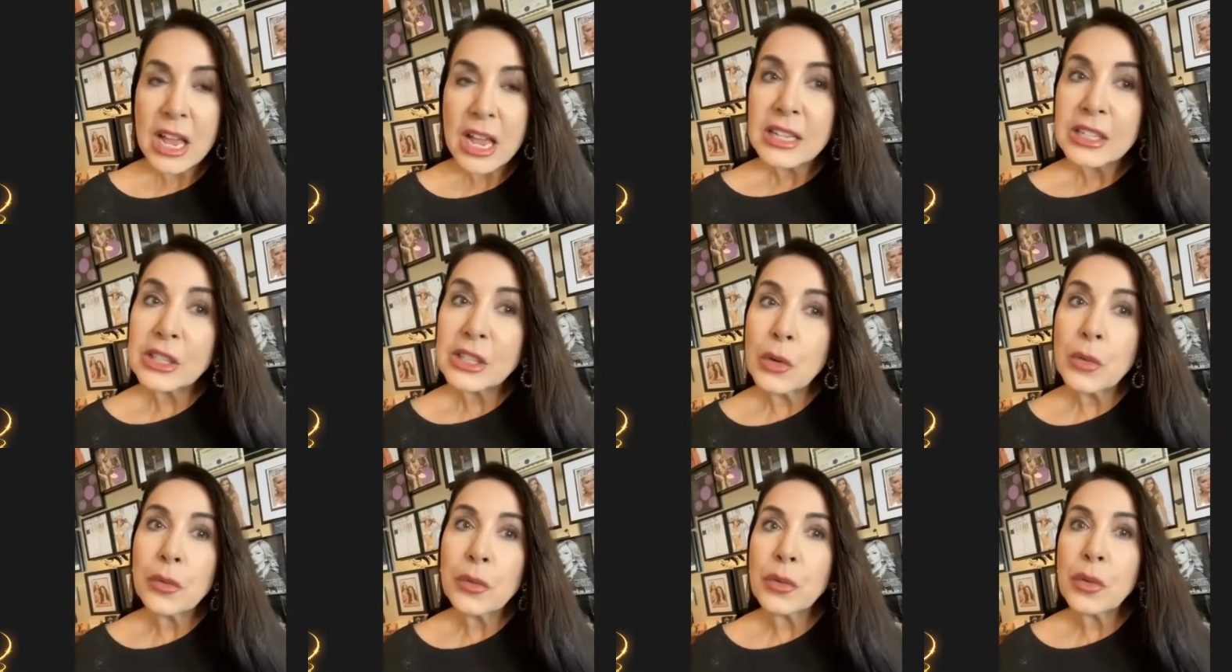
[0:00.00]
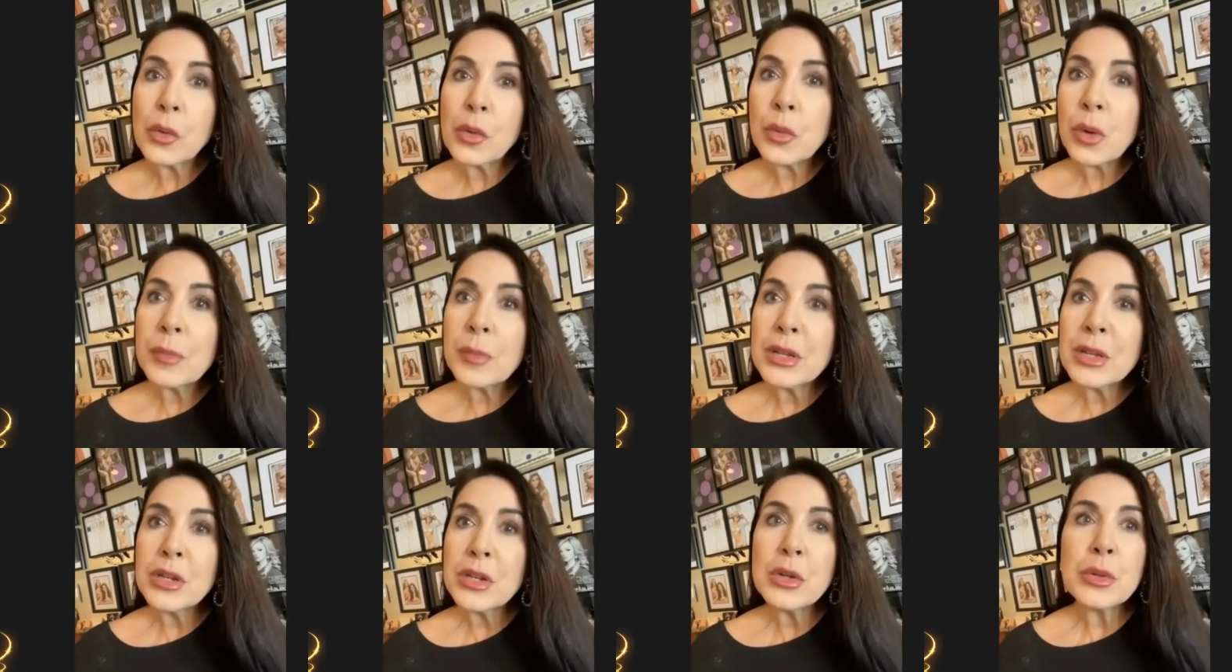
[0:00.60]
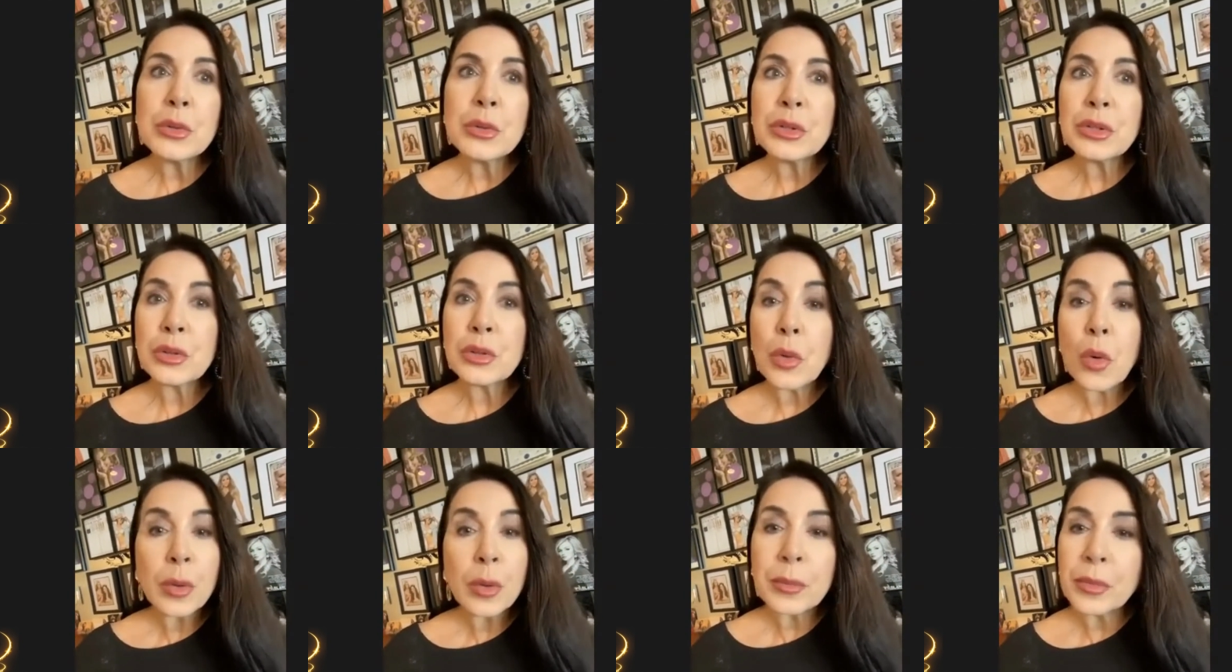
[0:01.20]
So for a woman who's
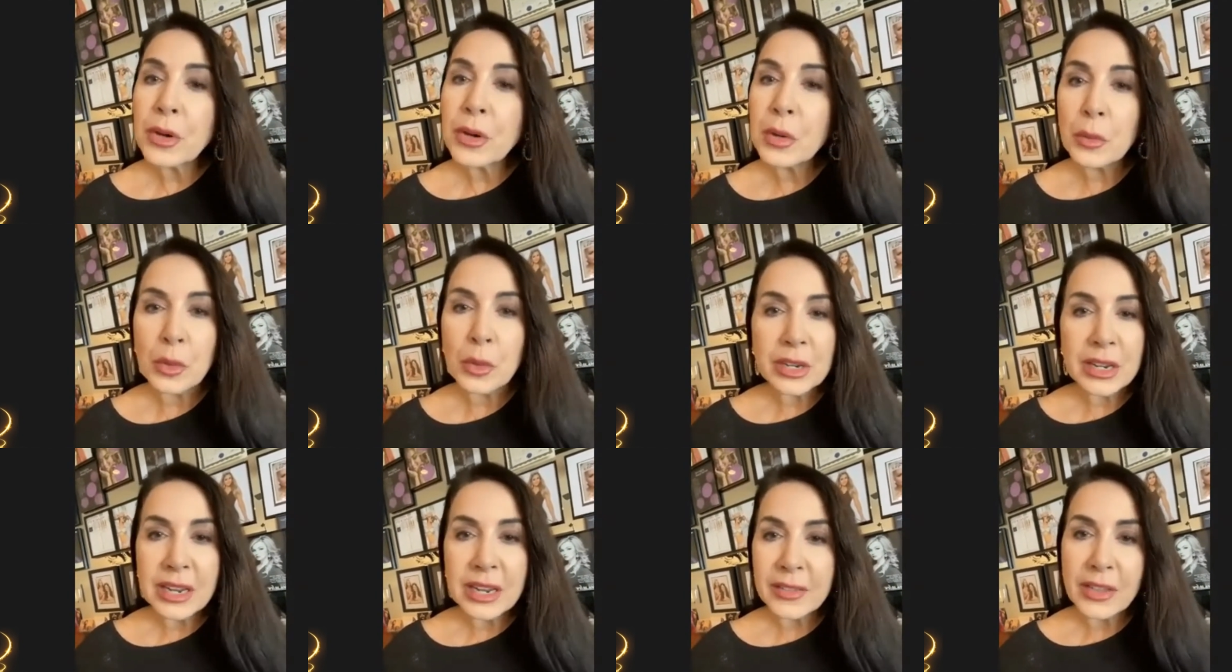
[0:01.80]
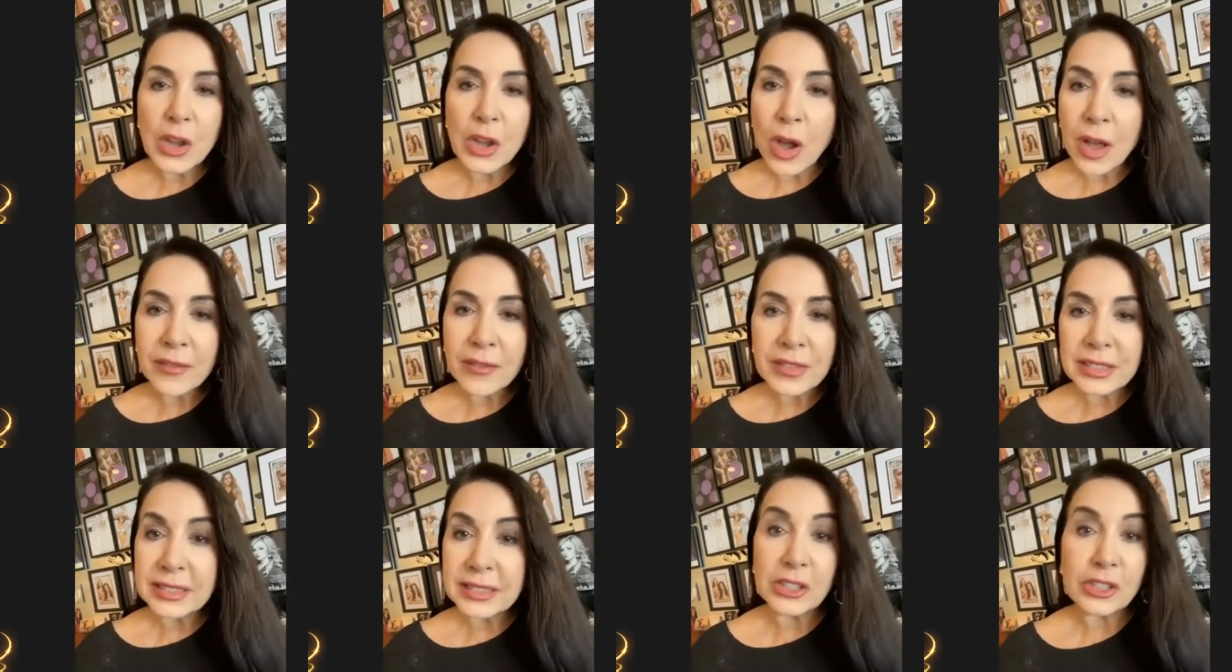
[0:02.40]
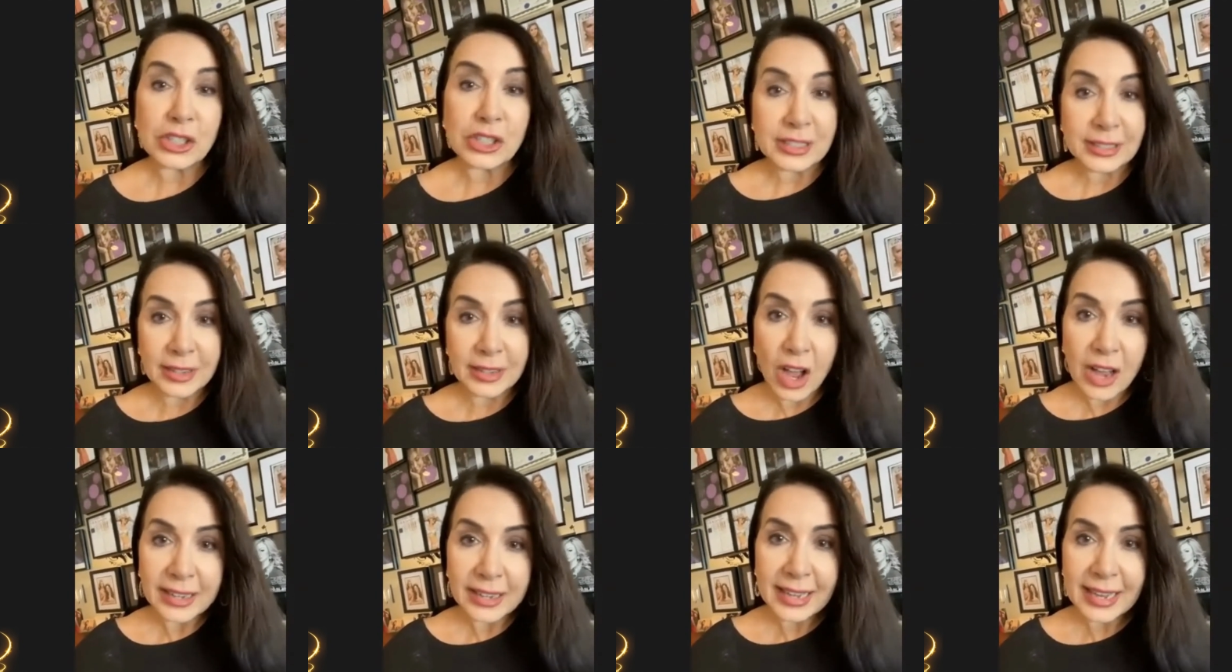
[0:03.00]
corporate, working in the office, and she's
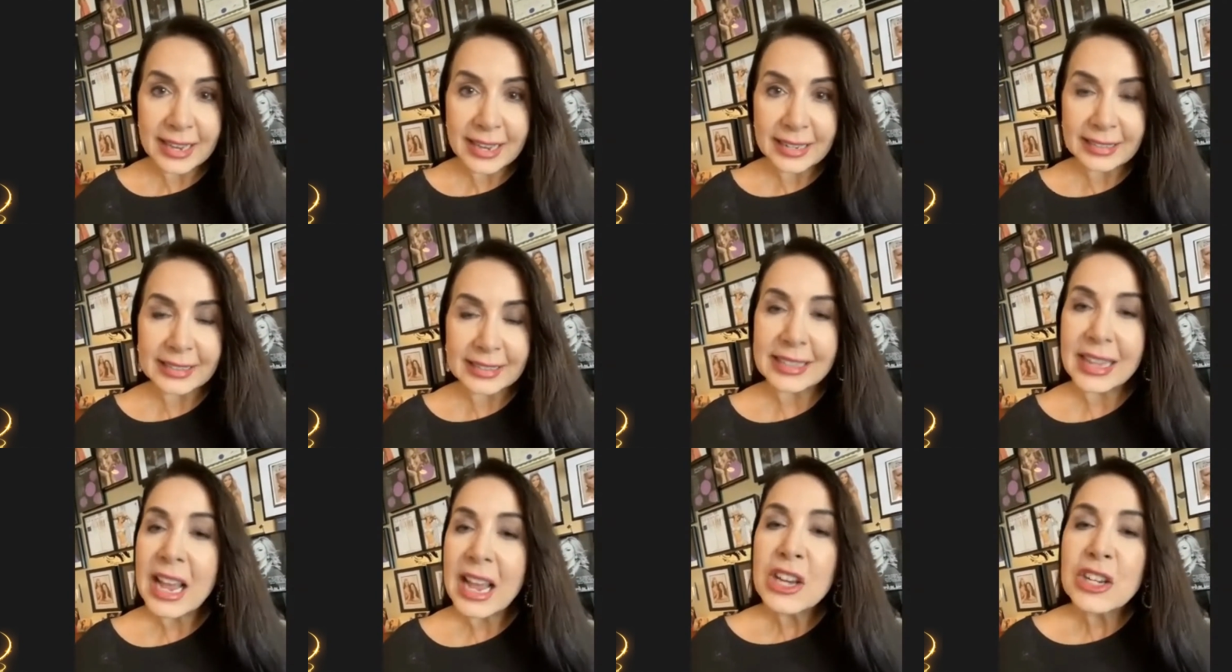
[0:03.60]
got kids,